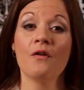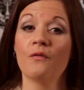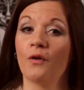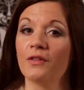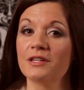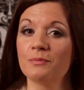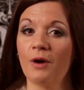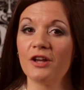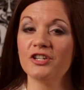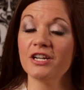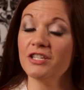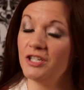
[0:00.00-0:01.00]
For this
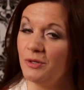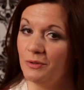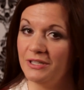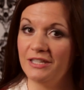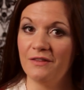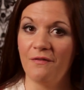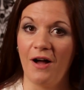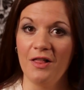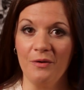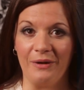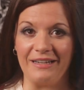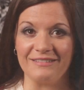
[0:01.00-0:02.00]
project, you will need the
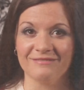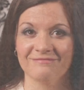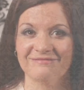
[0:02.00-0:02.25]
following